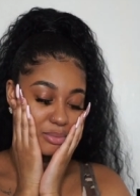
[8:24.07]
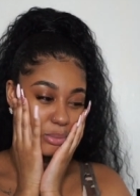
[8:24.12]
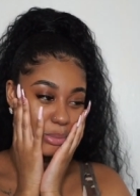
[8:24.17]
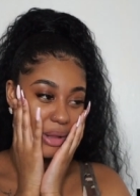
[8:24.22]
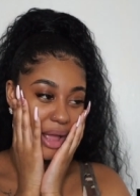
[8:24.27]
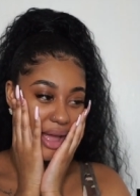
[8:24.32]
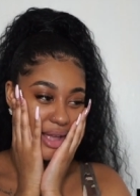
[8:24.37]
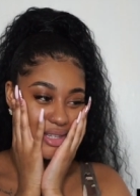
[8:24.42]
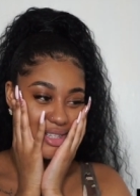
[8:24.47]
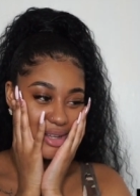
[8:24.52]

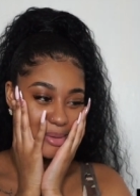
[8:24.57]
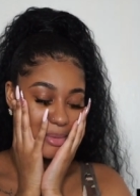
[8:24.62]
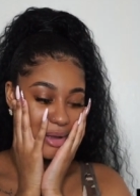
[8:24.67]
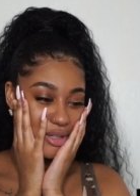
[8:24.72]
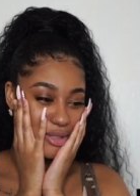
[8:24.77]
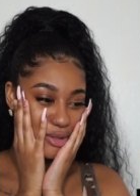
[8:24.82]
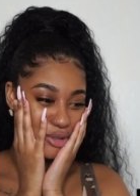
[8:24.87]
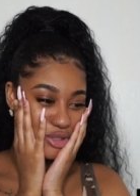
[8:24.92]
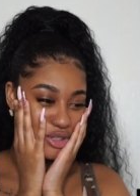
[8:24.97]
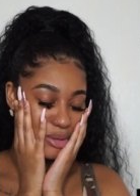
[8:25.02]
blasting my
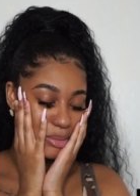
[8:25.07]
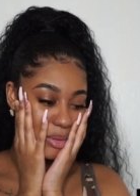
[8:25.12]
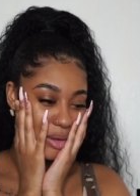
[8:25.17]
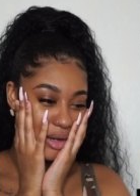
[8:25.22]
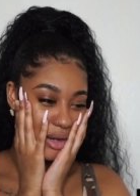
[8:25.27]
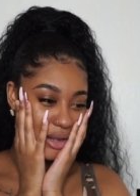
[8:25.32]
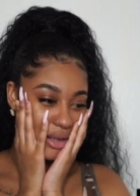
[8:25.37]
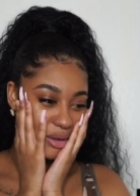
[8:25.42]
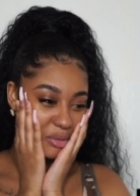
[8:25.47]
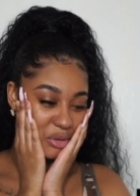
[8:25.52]
social
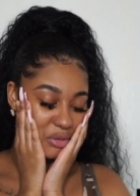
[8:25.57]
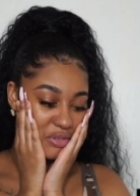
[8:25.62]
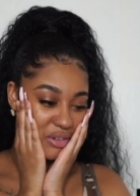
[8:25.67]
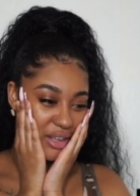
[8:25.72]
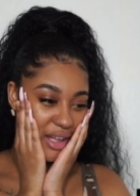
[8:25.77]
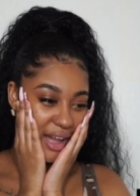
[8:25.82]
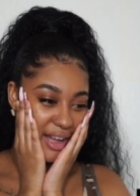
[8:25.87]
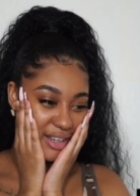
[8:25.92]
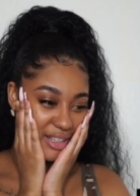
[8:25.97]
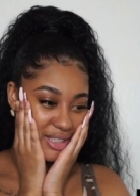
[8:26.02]
media would
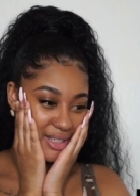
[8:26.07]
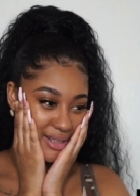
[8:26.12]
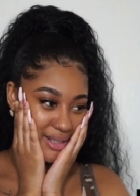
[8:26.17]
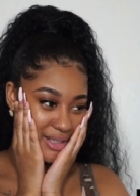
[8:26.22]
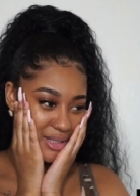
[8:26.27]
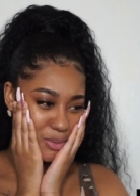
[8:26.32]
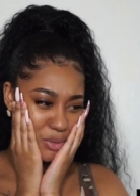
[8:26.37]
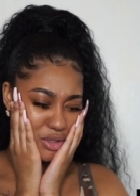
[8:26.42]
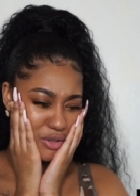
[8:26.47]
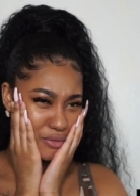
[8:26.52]
react to
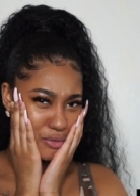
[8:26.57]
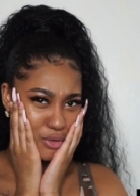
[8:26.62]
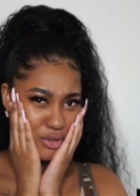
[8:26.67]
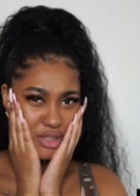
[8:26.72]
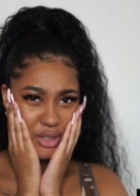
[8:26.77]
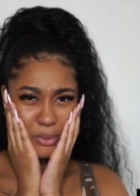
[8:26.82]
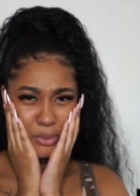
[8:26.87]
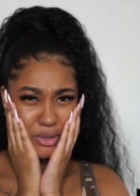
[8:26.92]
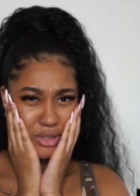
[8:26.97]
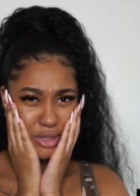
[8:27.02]
this, which of
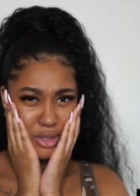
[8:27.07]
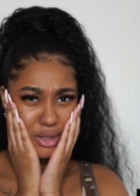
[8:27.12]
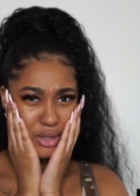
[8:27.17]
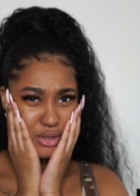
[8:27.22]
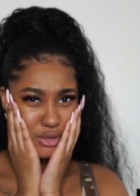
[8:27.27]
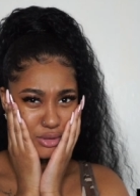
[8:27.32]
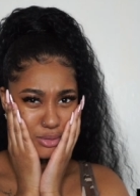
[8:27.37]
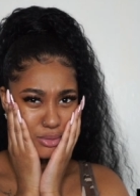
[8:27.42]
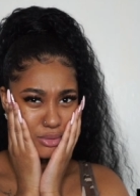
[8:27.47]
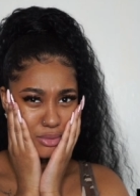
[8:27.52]
course I was
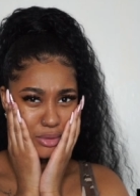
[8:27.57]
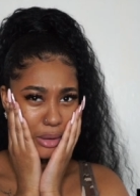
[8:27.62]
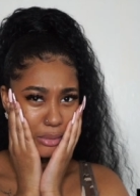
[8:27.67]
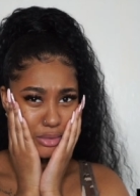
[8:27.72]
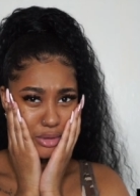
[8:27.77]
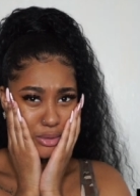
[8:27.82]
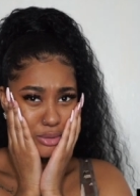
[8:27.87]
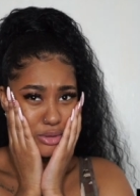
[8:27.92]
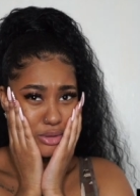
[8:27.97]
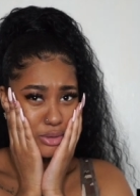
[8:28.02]
going to. I
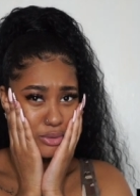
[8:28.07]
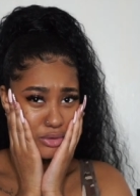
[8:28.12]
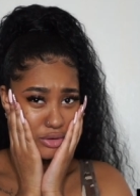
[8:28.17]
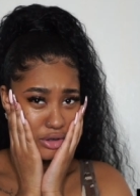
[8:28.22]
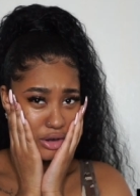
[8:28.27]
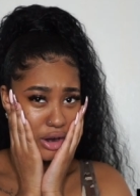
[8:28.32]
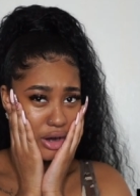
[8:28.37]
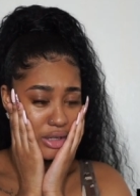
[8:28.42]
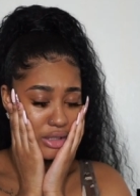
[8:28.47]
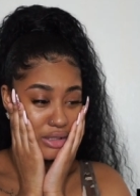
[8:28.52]
was going to
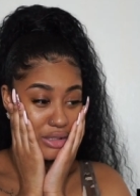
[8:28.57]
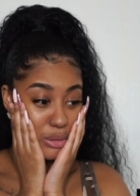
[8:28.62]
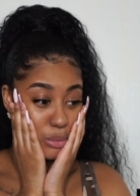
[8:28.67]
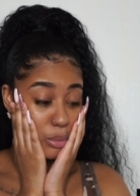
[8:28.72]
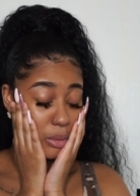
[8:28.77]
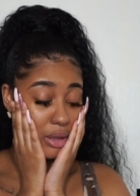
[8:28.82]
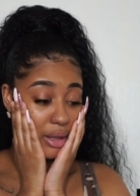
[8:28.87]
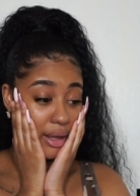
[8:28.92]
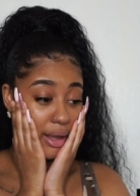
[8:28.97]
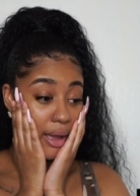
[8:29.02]
regardless,
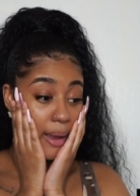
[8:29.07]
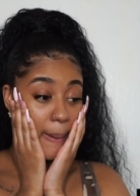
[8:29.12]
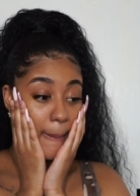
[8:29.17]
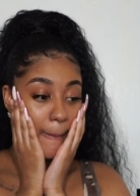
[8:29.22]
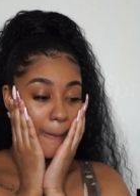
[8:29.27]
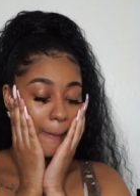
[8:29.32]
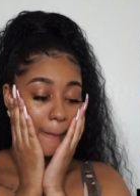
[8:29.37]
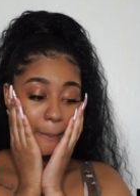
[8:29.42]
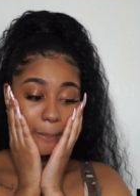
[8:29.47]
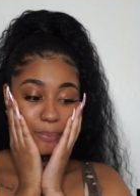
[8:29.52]
but like,
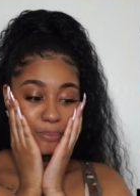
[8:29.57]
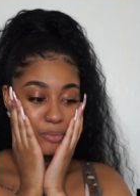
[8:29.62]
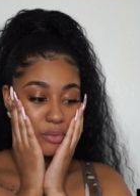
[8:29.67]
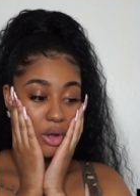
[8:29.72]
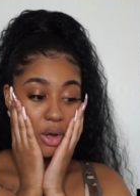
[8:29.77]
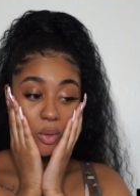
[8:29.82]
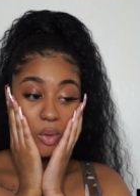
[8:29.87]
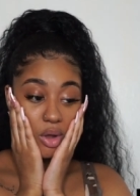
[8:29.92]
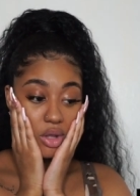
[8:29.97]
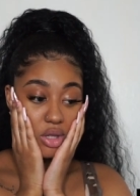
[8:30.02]

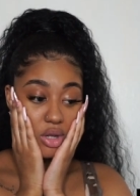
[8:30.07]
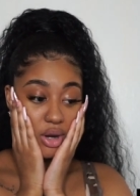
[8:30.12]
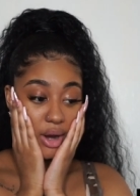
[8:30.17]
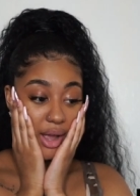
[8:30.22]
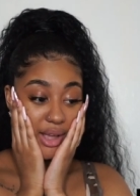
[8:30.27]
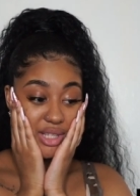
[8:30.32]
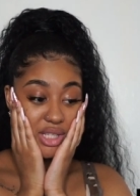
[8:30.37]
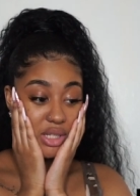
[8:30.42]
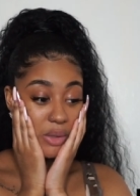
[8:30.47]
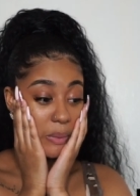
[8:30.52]
no wonder.
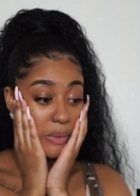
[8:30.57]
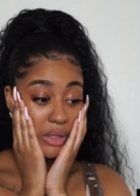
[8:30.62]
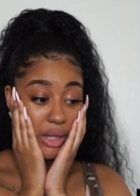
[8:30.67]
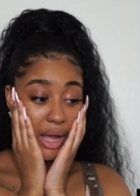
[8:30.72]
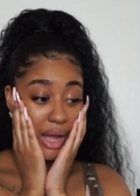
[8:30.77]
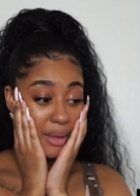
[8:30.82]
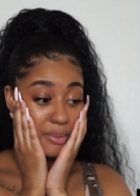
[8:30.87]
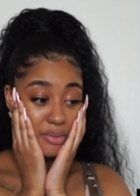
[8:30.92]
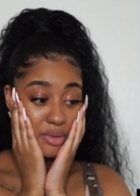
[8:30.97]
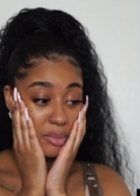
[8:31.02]
I see what the
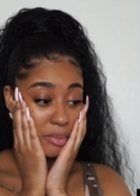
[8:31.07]
hype's